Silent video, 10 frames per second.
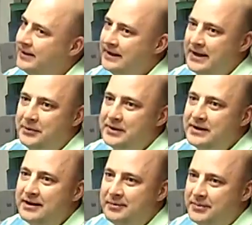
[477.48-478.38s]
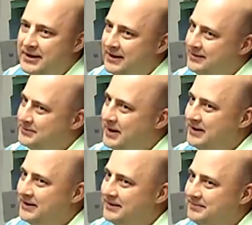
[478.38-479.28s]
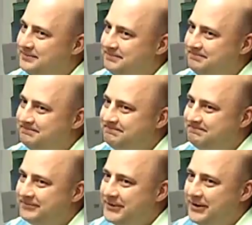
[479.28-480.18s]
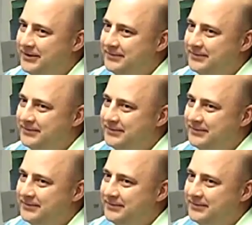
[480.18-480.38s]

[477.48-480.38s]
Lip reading: then that wouldn't have even been on his record. So,